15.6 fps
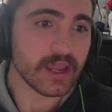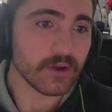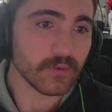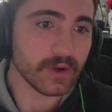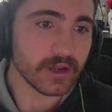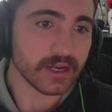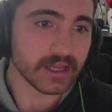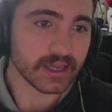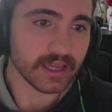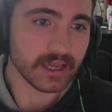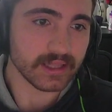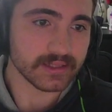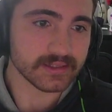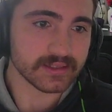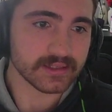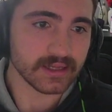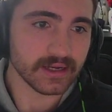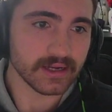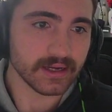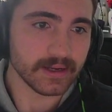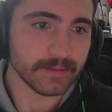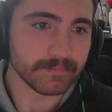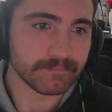win against
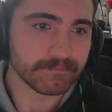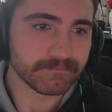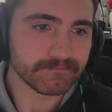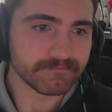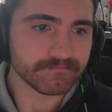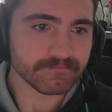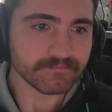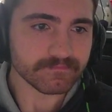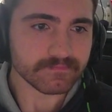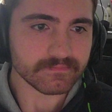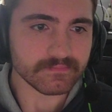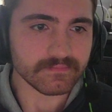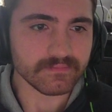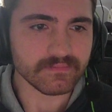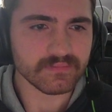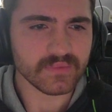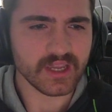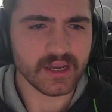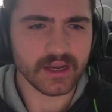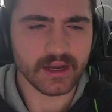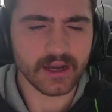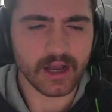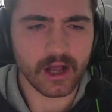Amir
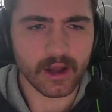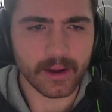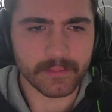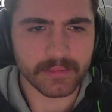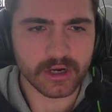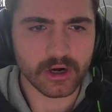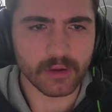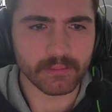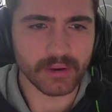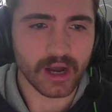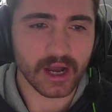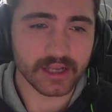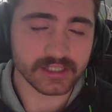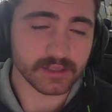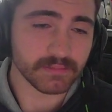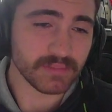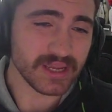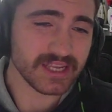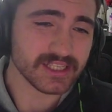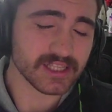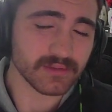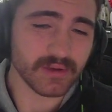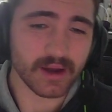Albazi.
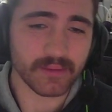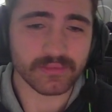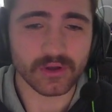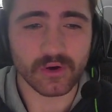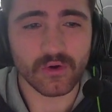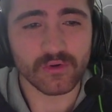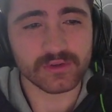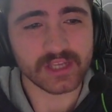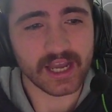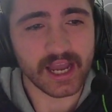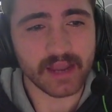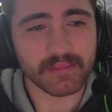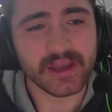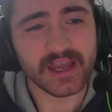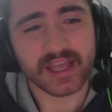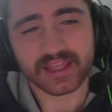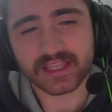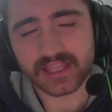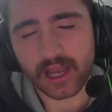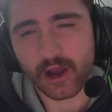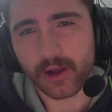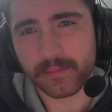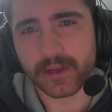Pieced them up the whole time. I think
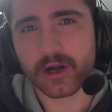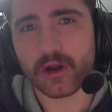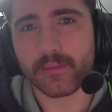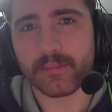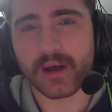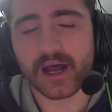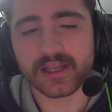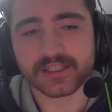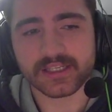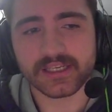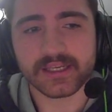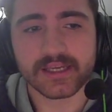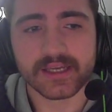that Amir Albazi